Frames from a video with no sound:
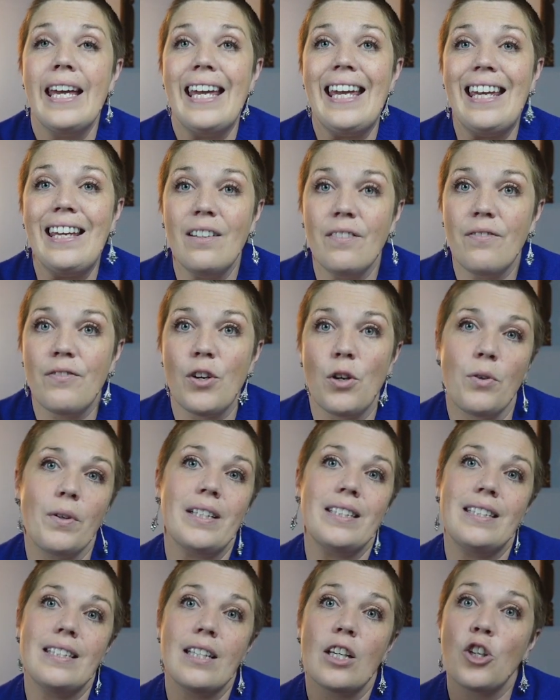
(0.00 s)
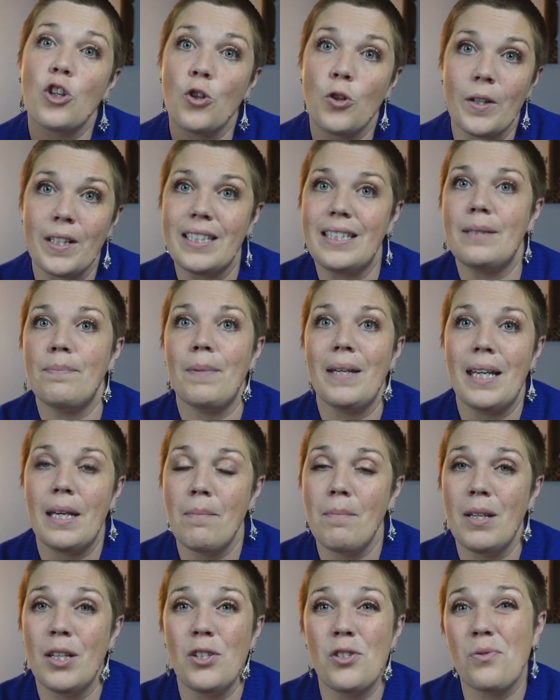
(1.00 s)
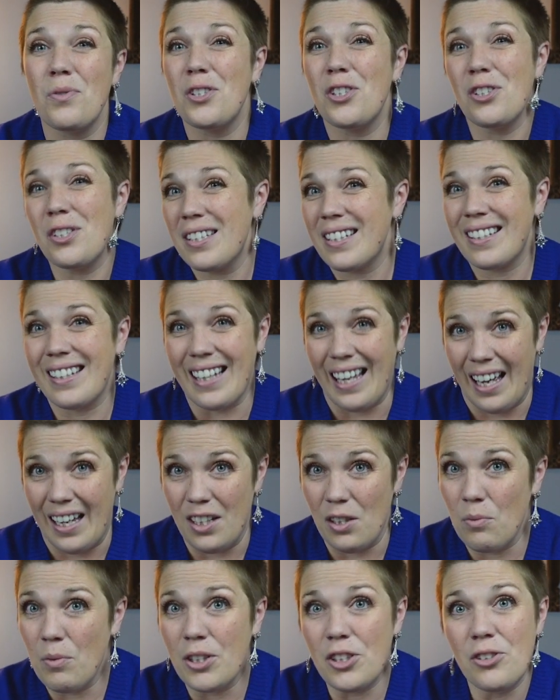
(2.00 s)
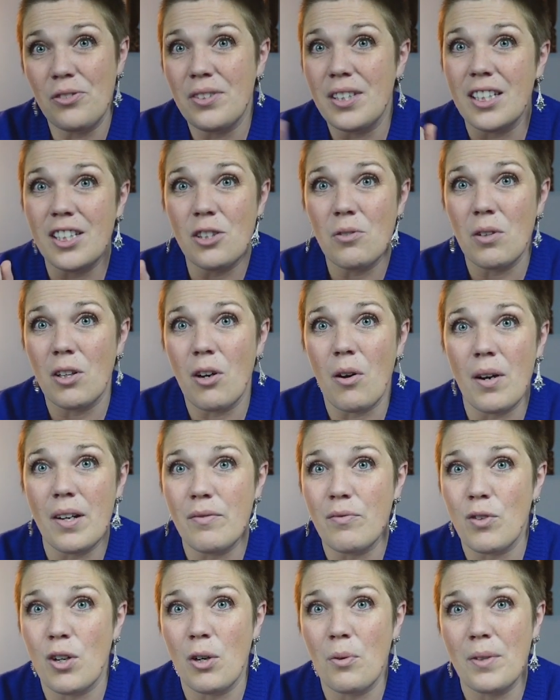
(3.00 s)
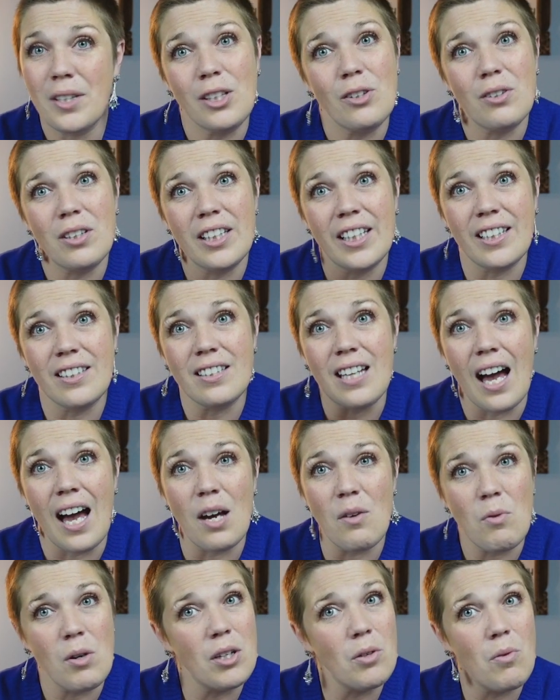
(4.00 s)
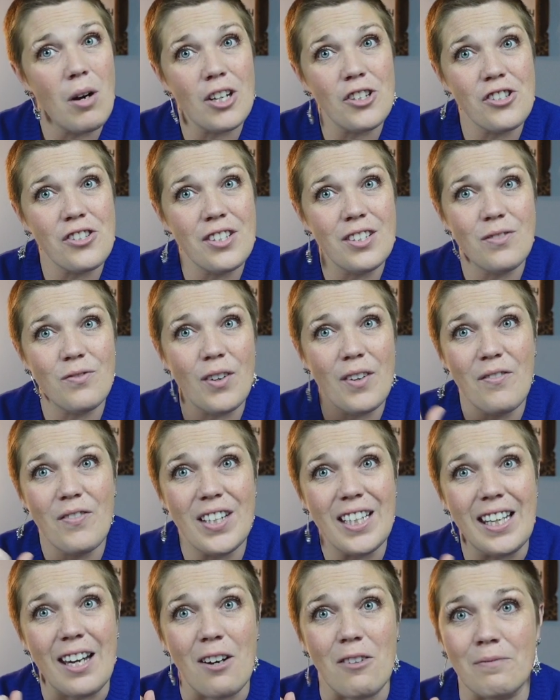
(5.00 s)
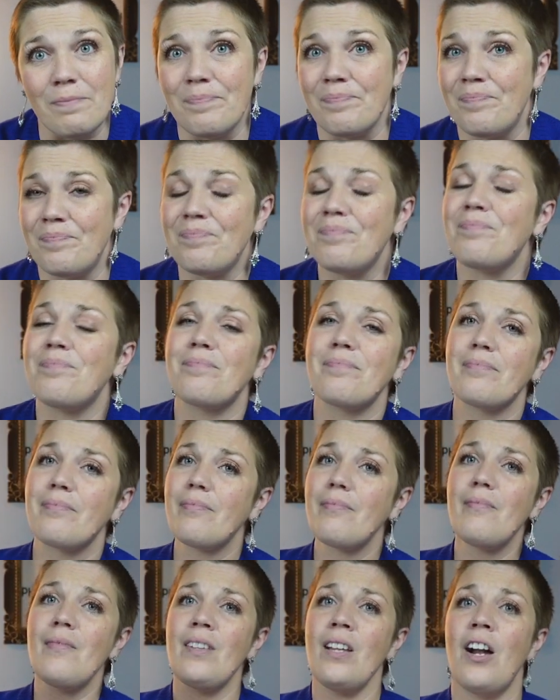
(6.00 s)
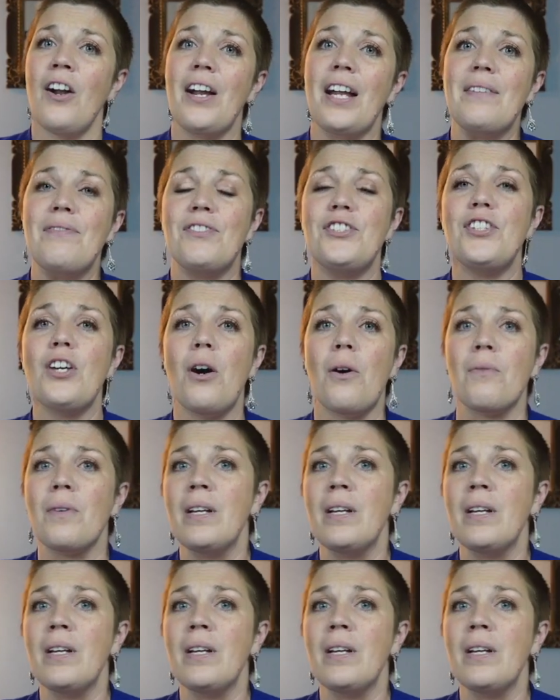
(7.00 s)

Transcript: in focus, crisp image, which is kind of what you said you were going for when you clicked, I want to watch this video. All right, so,